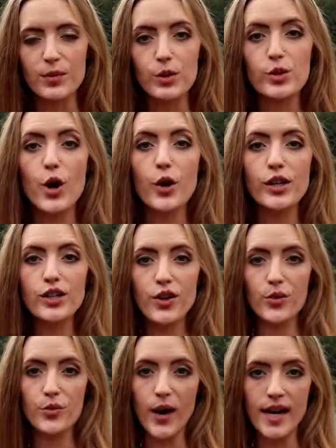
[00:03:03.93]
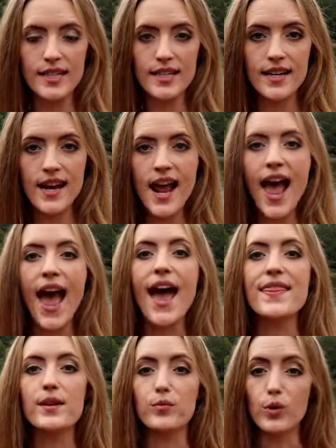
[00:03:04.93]
So we're turning to the right,
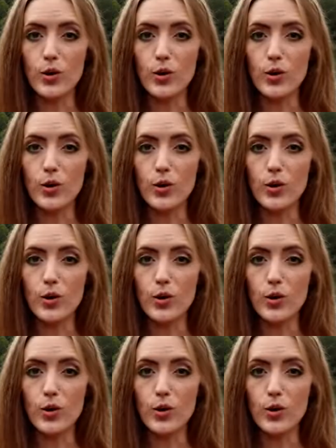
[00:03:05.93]
and then